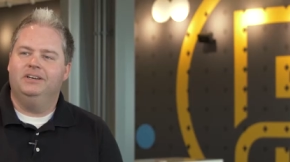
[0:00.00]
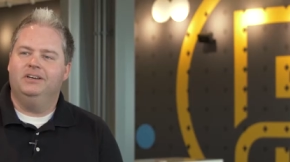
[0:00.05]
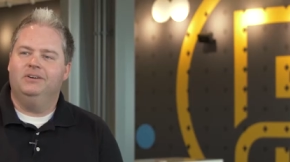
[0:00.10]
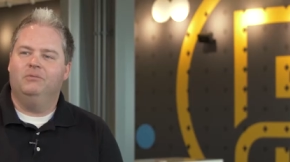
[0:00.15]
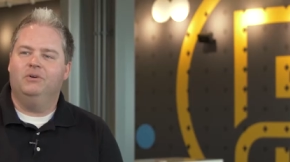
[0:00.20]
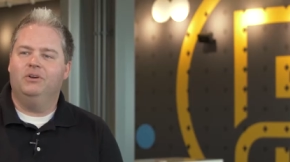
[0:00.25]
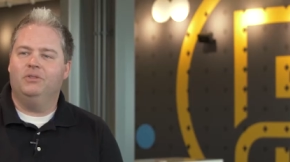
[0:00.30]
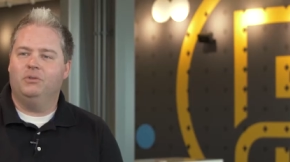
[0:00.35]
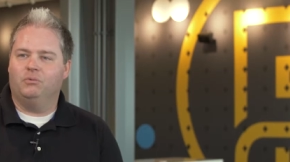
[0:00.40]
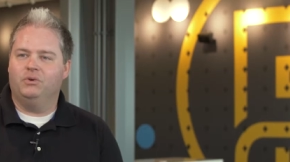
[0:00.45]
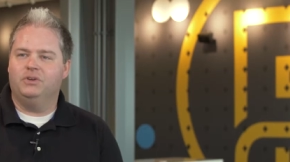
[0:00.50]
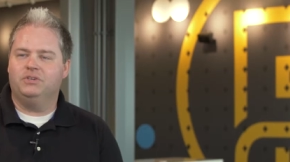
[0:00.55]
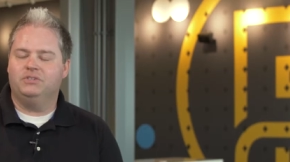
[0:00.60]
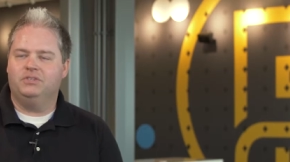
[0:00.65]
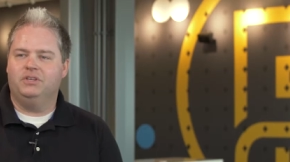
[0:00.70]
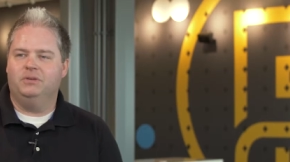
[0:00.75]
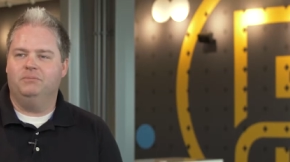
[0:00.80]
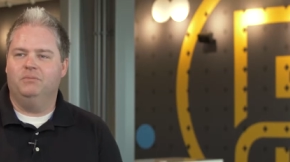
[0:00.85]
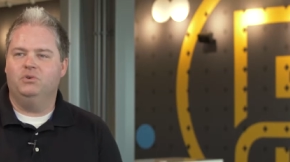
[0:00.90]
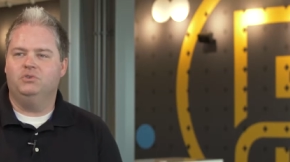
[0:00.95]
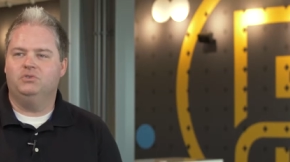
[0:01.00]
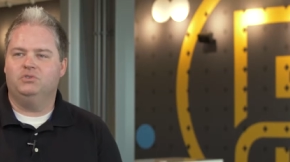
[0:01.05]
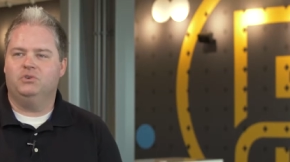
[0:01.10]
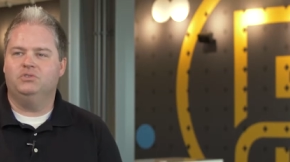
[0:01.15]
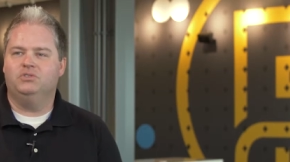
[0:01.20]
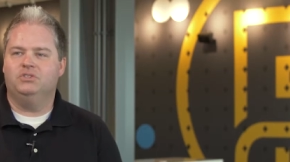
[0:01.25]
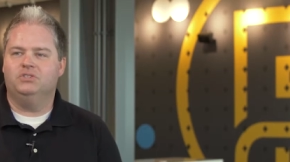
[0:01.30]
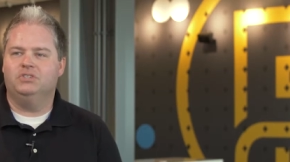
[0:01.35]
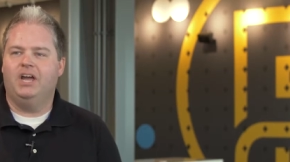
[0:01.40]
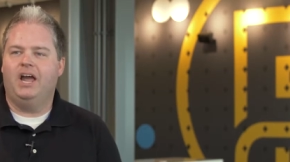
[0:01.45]
One of the risks that most
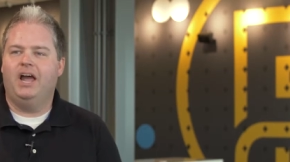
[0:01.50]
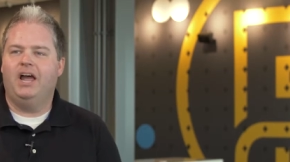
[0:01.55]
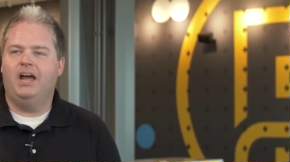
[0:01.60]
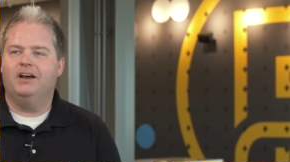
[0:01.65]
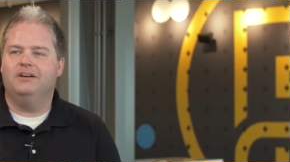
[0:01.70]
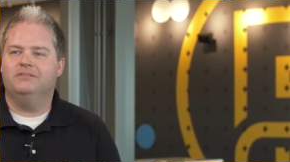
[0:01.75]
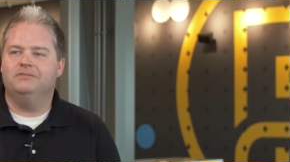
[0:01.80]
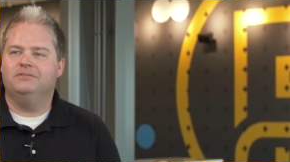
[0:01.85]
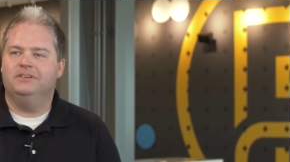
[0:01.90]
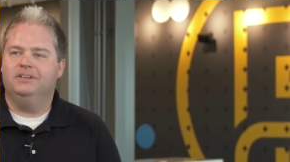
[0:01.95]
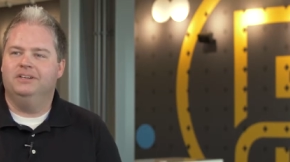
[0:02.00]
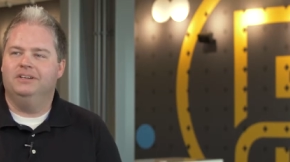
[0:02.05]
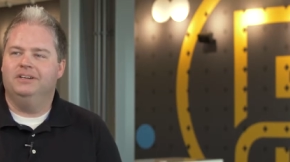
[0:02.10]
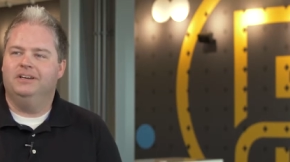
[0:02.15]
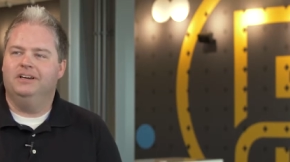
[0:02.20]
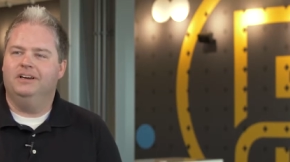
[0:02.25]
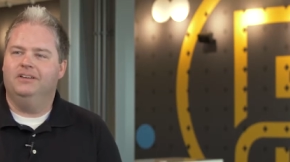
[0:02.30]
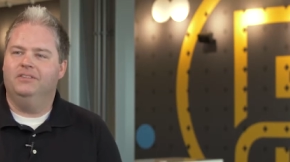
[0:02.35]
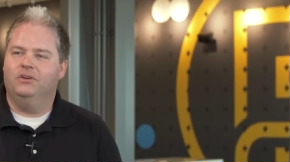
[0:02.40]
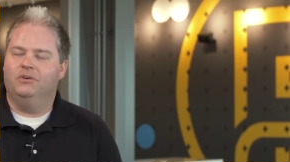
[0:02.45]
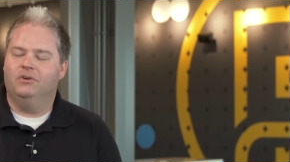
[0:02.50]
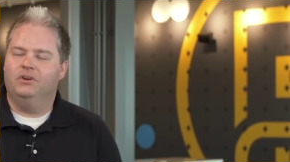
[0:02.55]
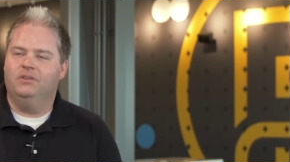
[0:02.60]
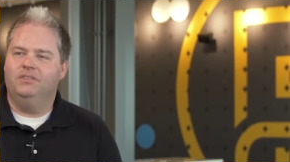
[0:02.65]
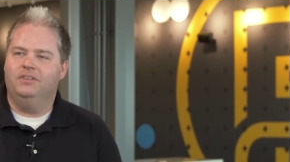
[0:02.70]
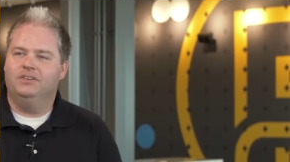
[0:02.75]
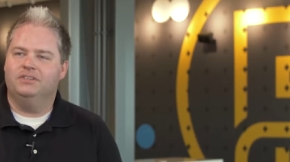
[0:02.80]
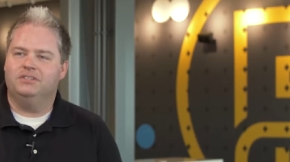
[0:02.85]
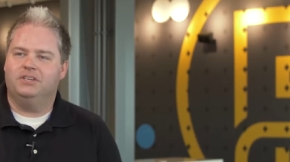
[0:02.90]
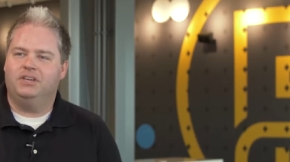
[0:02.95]
churches have that are
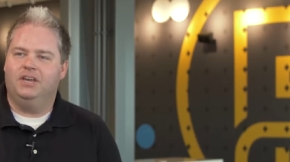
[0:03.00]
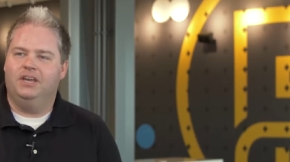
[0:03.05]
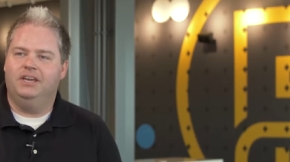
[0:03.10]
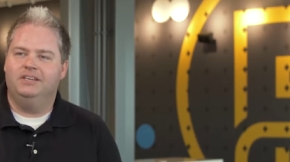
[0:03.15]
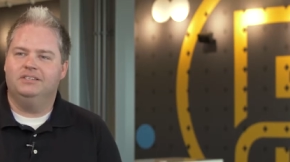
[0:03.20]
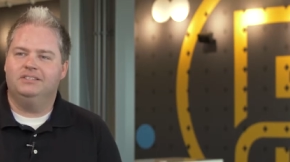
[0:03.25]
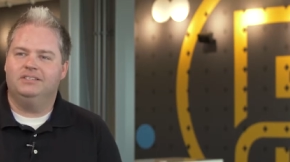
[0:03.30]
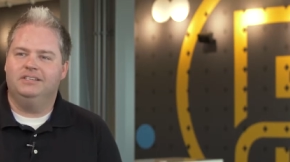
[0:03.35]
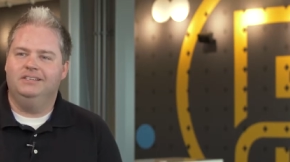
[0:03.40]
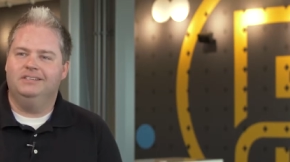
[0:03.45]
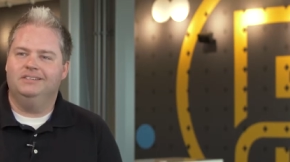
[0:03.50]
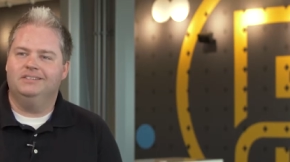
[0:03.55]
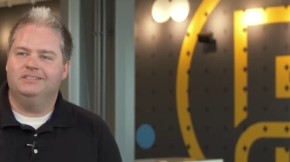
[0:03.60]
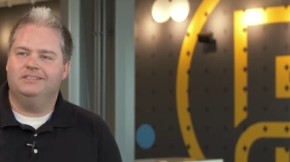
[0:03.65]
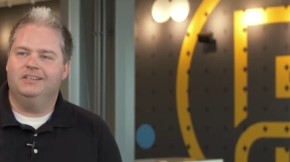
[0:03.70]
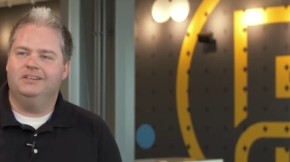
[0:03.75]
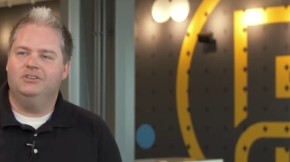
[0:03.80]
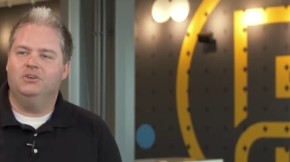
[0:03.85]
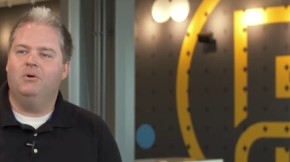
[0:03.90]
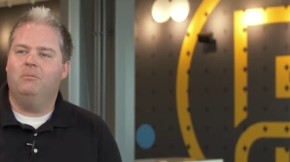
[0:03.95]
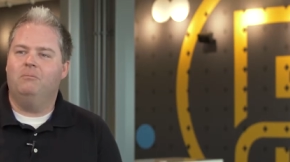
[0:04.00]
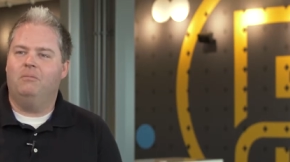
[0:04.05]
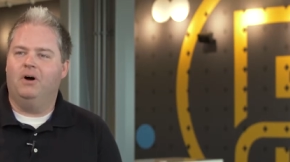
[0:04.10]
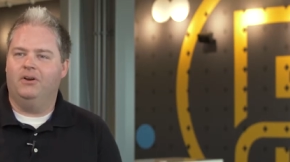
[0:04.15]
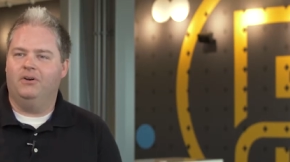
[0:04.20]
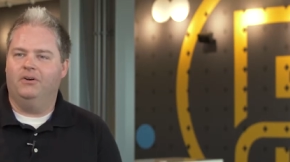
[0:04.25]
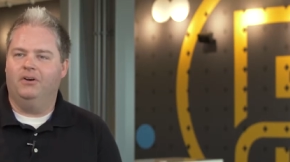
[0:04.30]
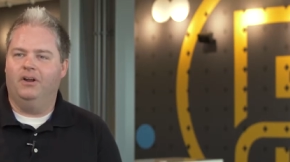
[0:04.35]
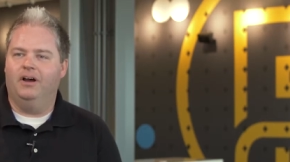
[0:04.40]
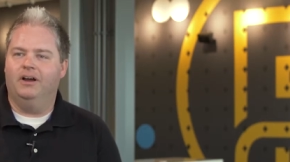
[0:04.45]
in this case is they don't
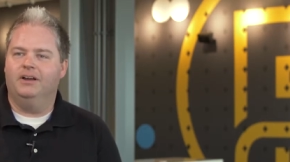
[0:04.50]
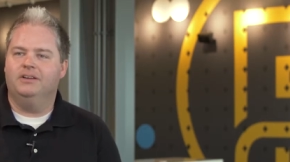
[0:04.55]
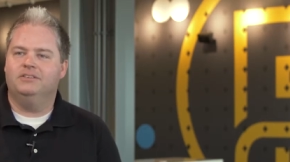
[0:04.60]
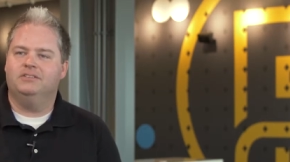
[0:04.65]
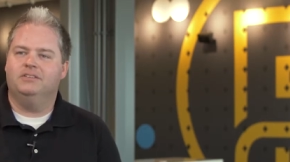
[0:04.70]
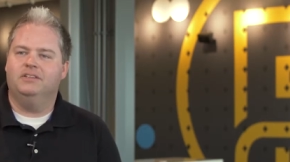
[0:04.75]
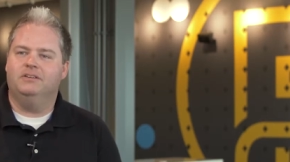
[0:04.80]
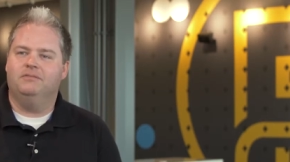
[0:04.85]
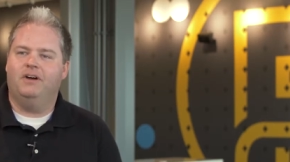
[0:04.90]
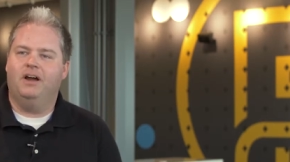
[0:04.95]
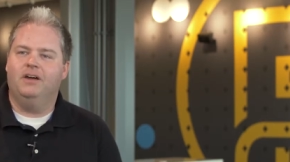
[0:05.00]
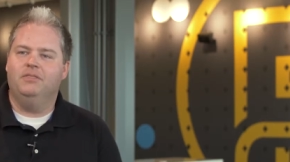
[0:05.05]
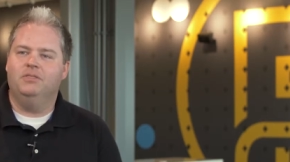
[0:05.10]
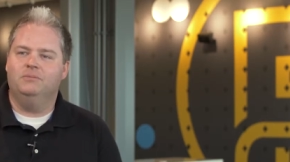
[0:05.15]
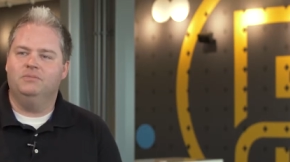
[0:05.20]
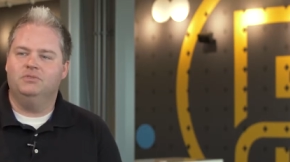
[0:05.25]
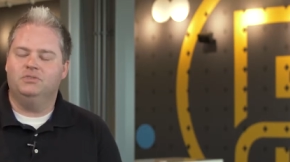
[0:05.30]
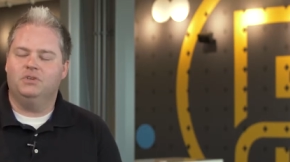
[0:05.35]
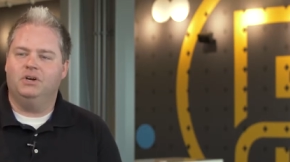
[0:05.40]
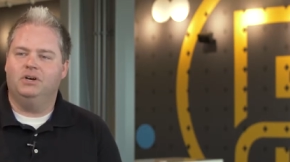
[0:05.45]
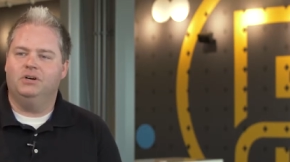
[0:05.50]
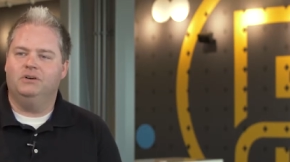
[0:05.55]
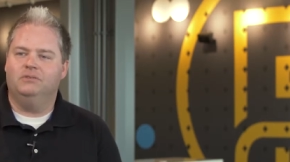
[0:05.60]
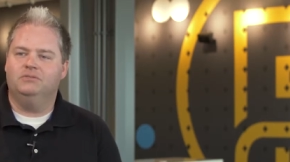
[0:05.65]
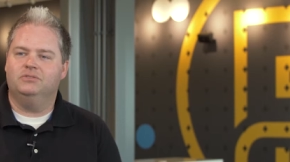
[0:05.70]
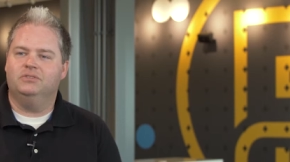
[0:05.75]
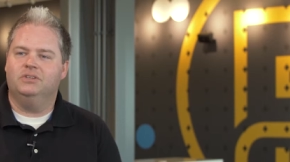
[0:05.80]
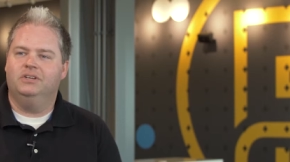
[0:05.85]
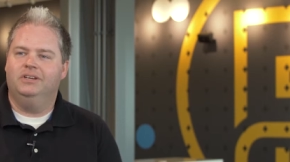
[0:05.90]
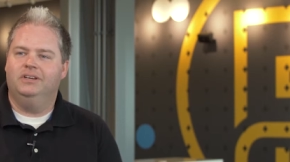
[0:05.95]
modernize and they find
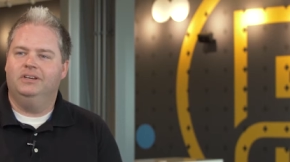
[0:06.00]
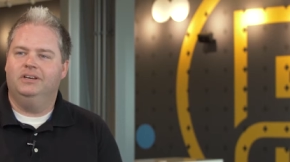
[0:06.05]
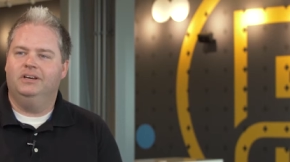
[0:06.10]
themselves